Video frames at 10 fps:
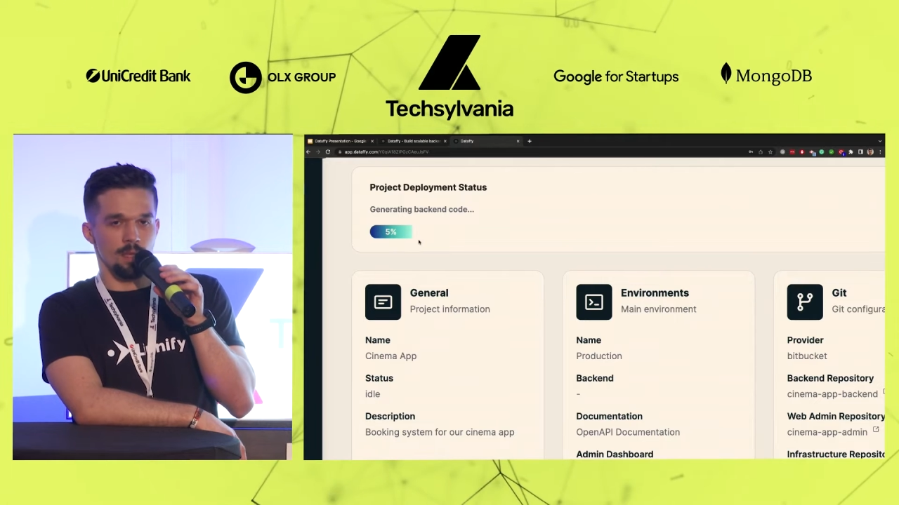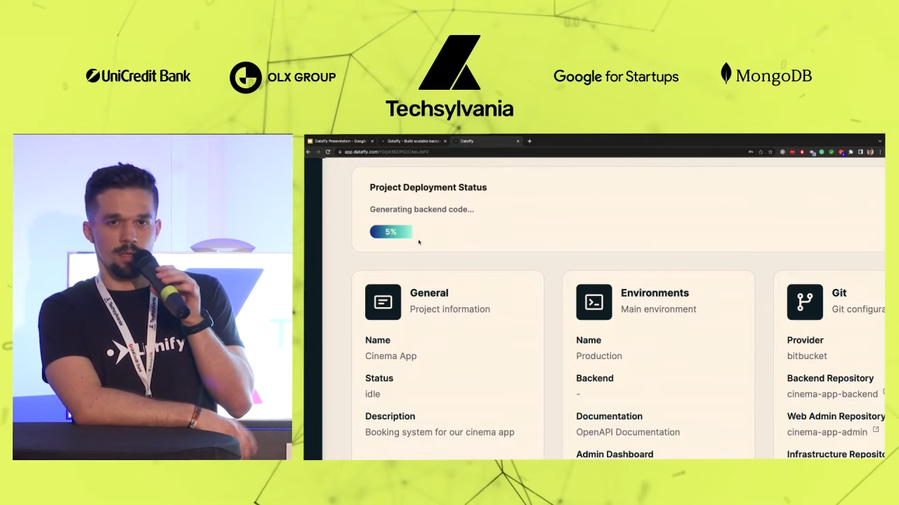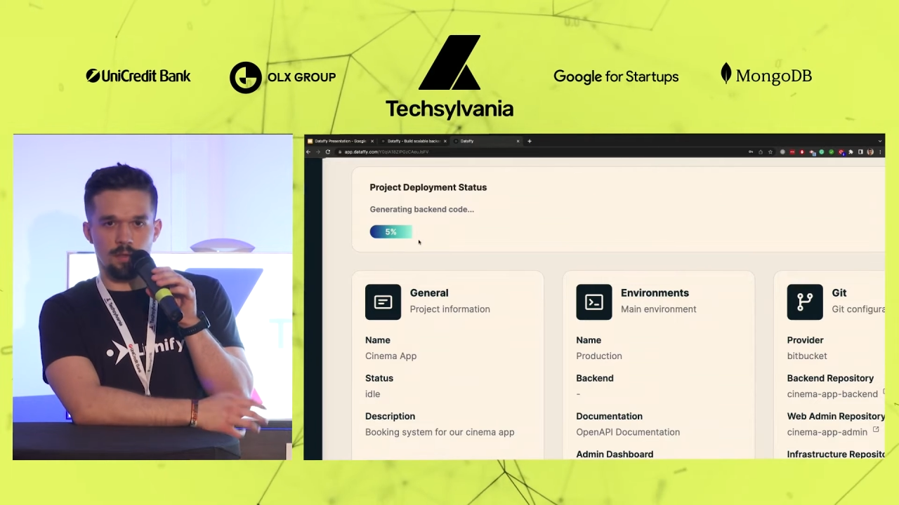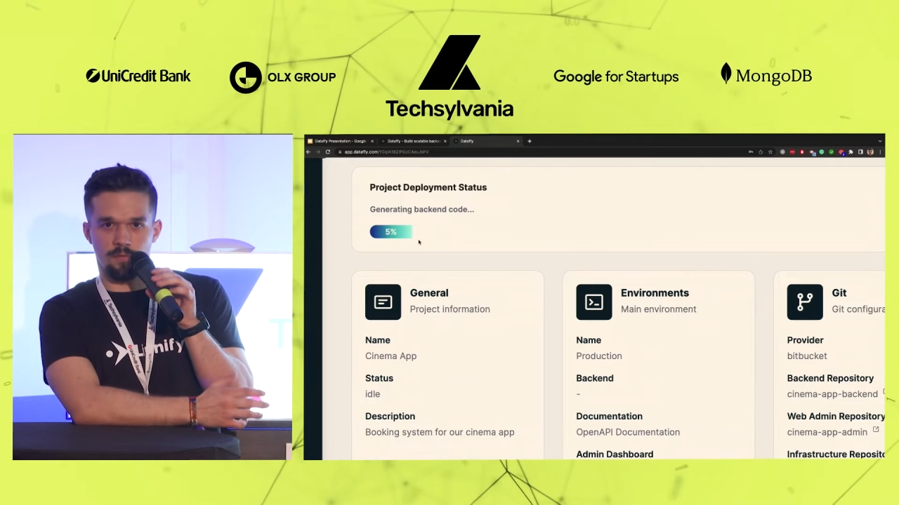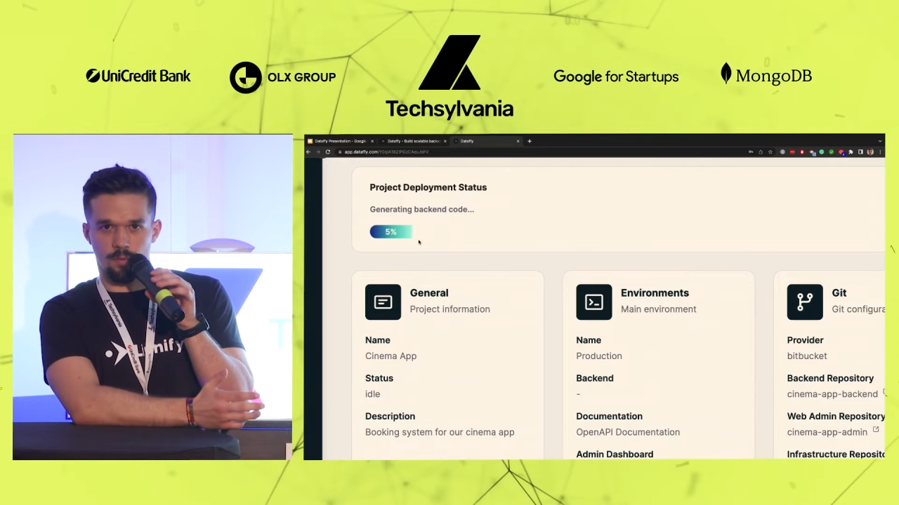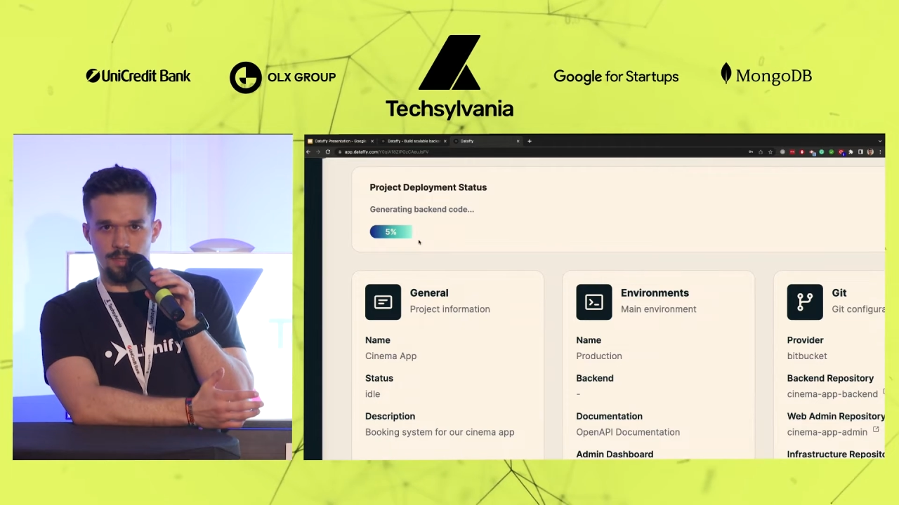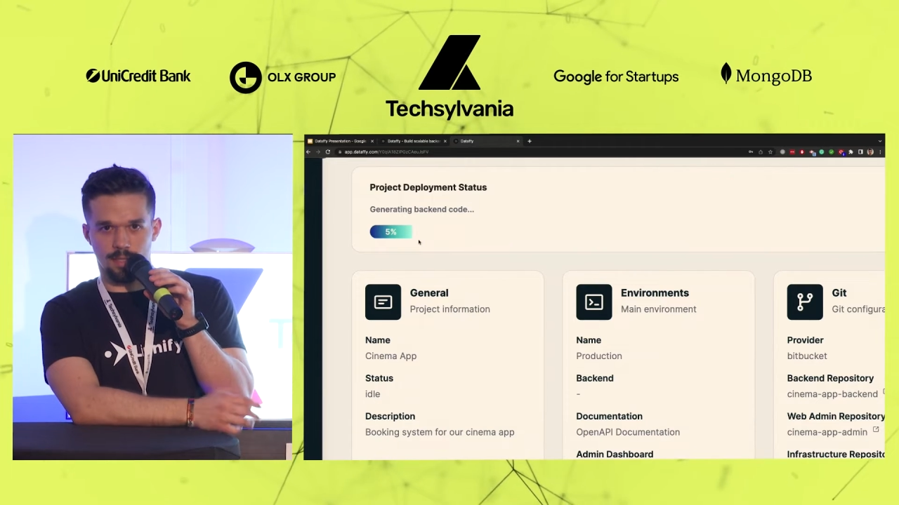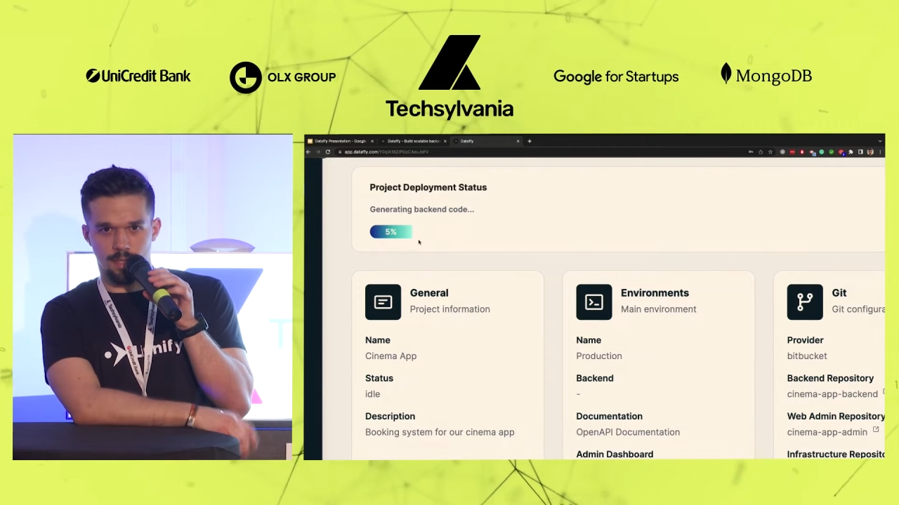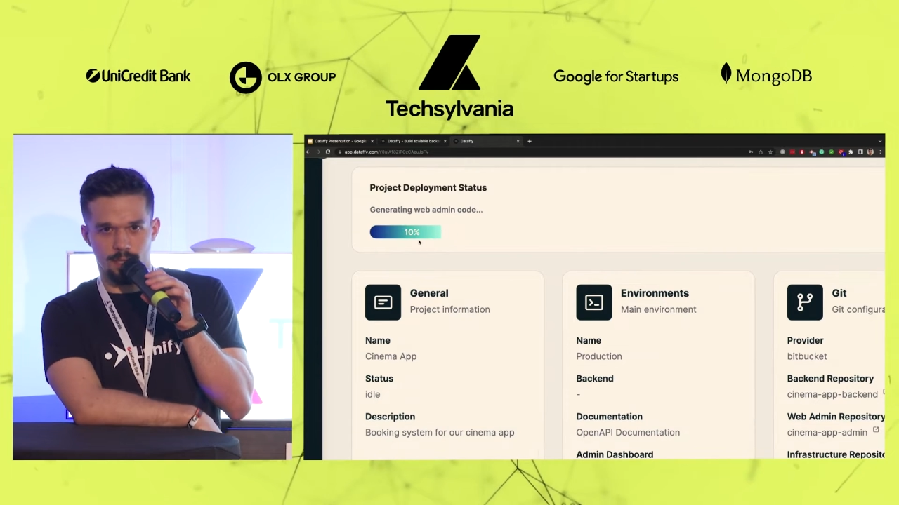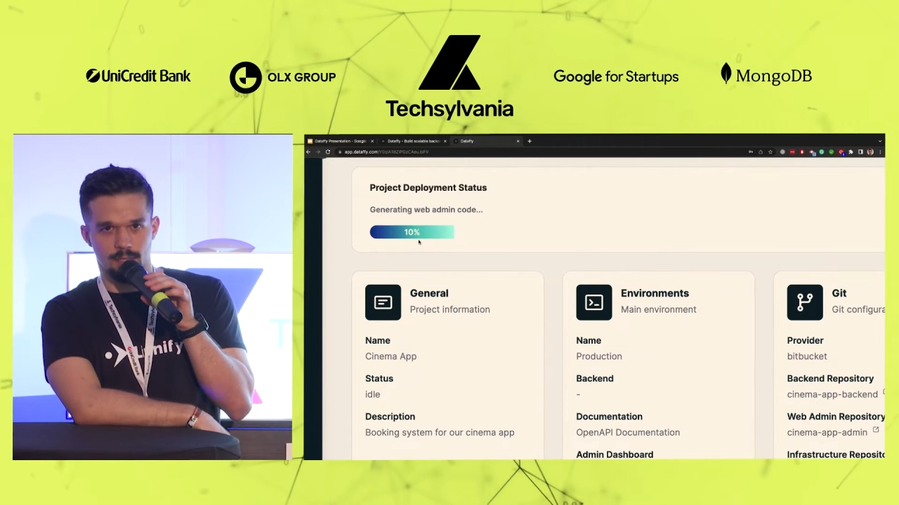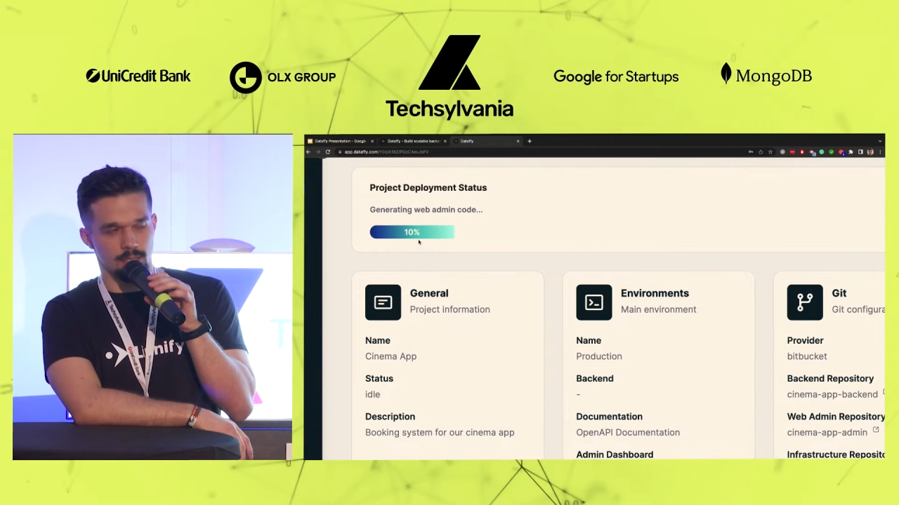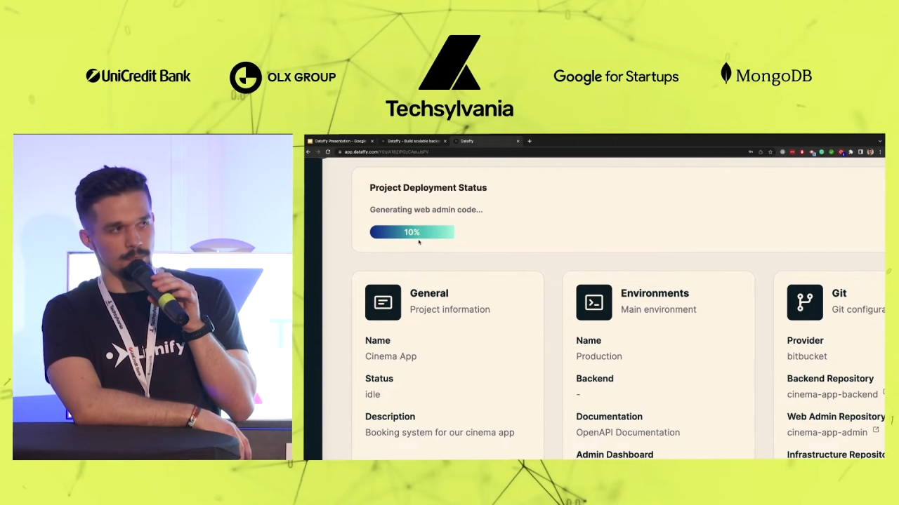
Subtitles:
If we select the